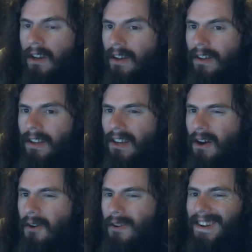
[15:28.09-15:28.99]
You
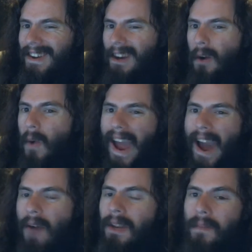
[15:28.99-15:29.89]
know,
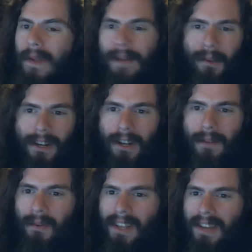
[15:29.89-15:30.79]
how many people are going to
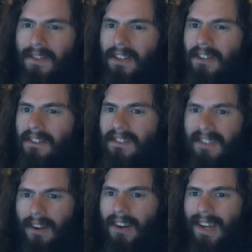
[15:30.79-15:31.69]
believe that you're
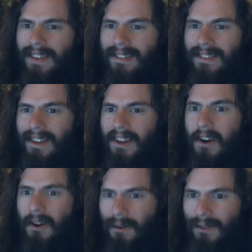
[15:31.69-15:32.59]
serious
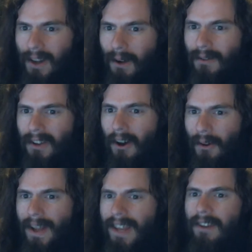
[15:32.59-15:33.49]
who don't
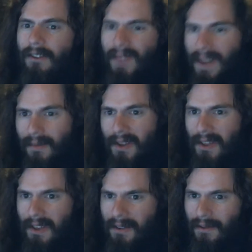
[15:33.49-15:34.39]
already agree
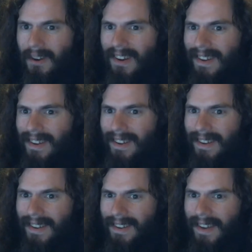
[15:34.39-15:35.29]
with you?
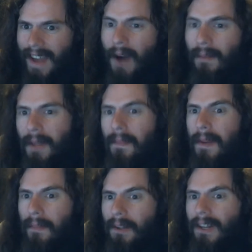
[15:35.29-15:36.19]
How many
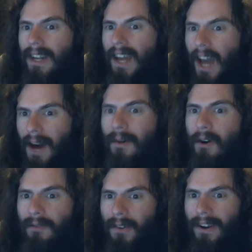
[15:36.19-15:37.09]
people are going to come
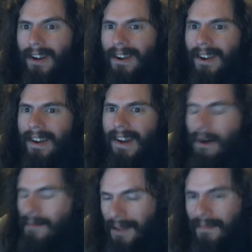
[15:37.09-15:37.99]
over?
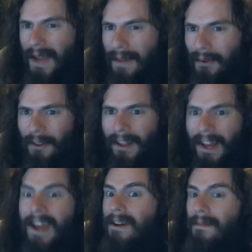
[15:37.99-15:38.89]
How many people?
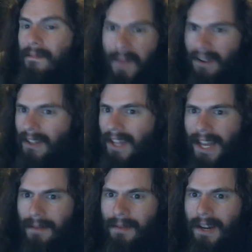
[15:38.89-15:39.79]
Barely
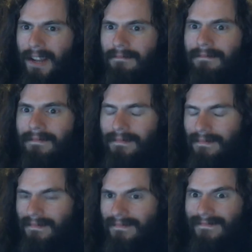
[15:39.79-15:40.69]
anybody.
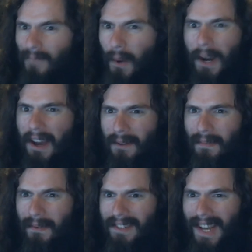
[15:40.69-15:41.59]

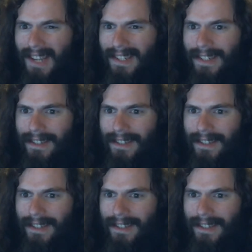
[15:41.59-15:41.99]
100%.